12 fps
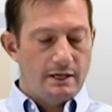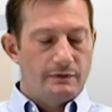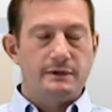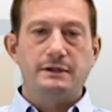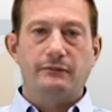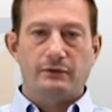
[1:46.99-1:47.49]

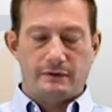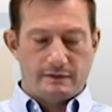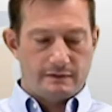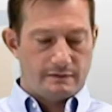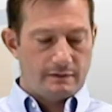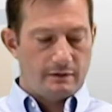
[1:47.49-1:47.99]
The difference
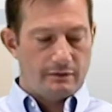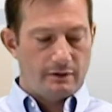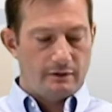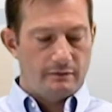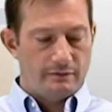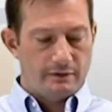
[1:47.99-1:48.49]
is
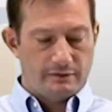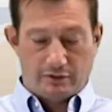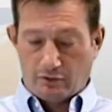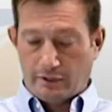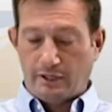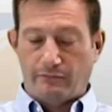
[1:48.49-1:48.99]
the
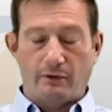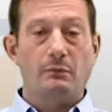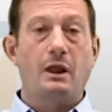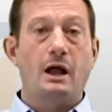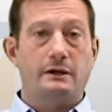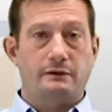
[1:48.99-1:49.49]
turning from
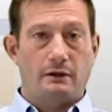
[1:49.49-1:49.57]
lock